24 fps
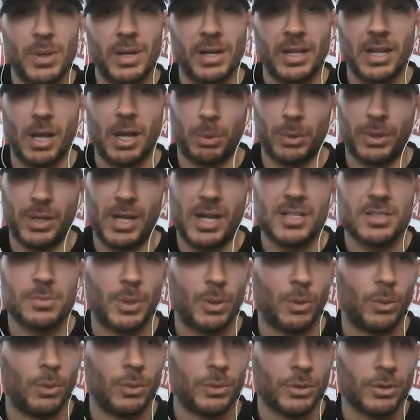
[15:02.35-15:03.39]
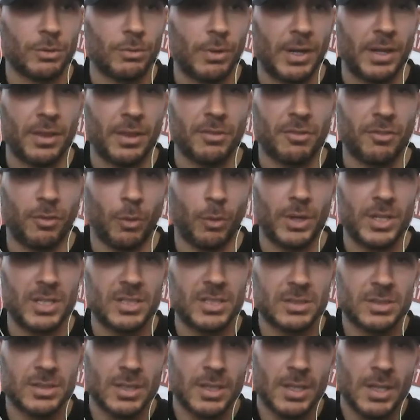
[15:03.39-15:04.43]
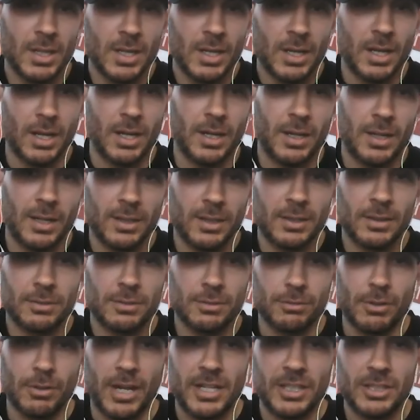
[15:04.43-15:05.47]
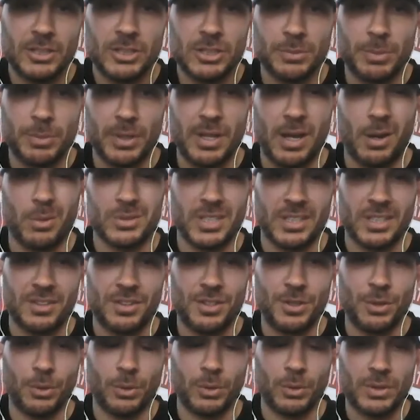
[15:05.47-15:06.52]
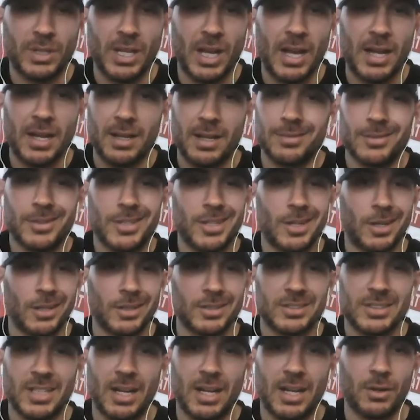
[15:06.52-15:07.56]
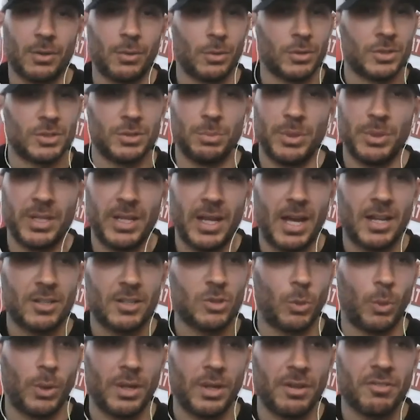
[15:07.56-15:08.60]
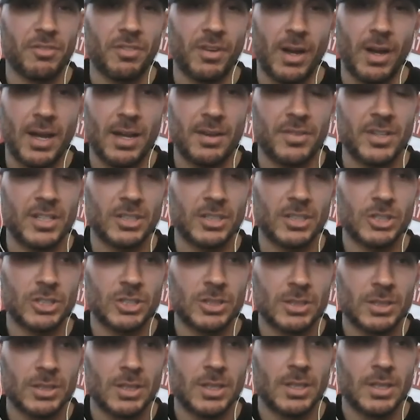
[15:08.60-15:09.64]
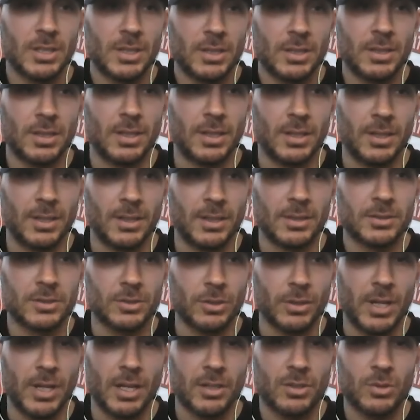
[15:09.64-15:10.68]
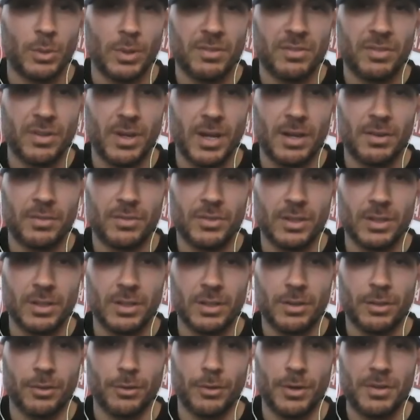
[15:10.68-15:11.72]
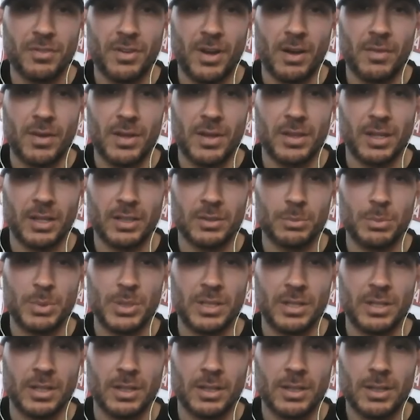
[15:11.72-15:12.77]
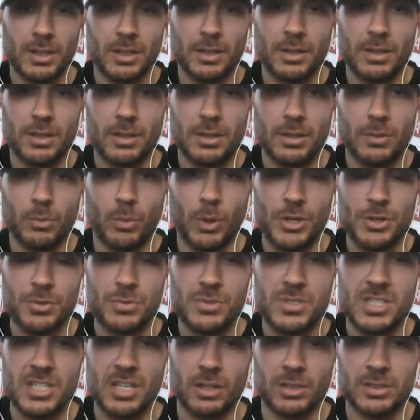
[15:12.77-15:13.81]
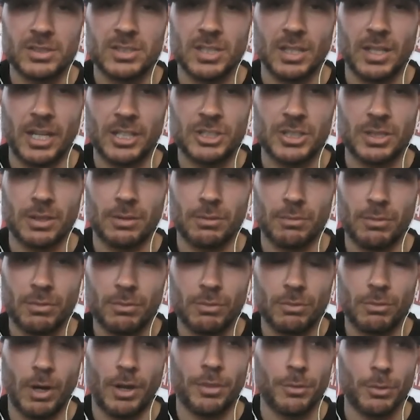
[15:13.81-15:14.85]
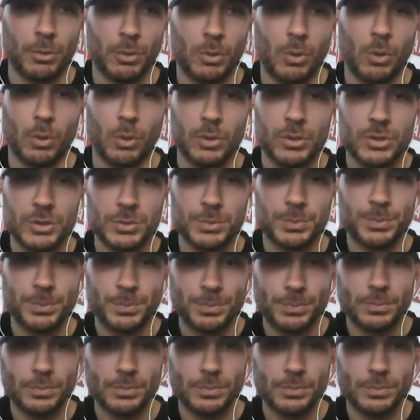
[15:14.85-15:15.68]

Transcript: We had a couple guys a bit older, right in the 40s range, but that was like the old guy, and the youngest guy, of course, would be 25-ish. So yeah, 25 to 35, I think, would be what you'd see on selection and run through course.